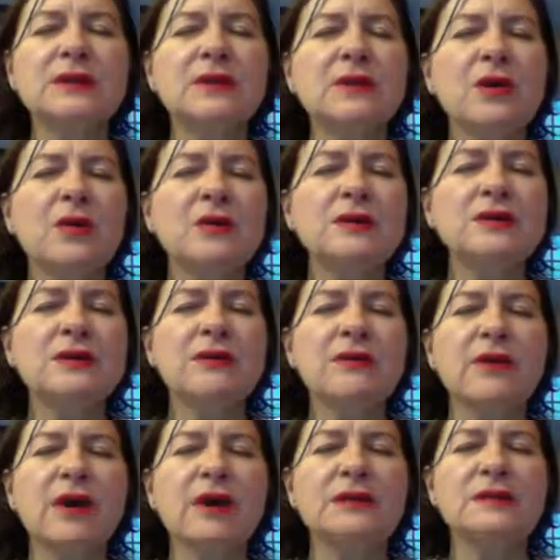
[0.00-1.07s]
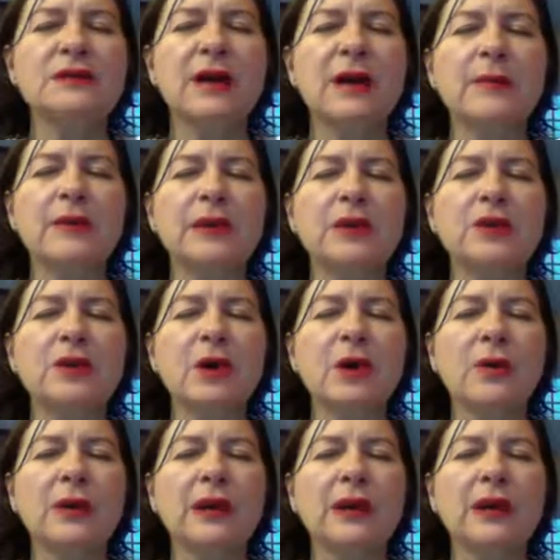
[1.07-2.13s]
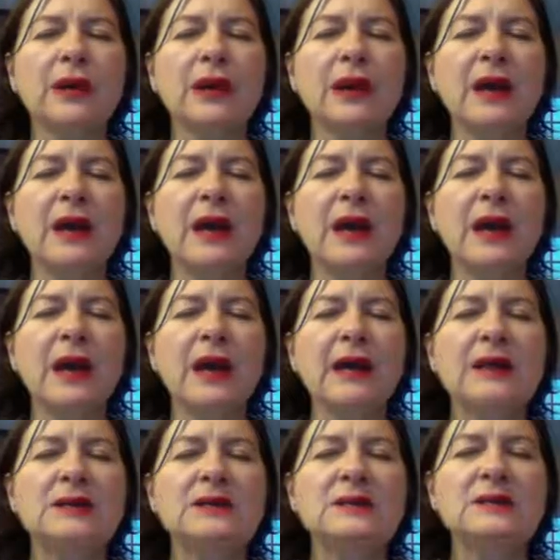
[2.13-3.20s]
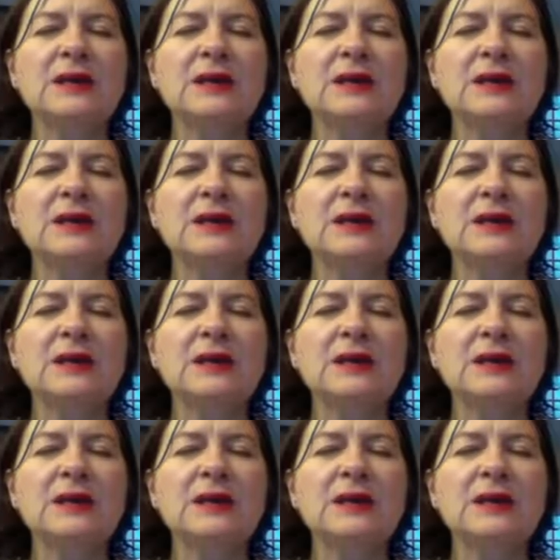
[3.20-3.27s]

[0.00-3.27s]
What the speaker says: notice the thoughts coming and going. And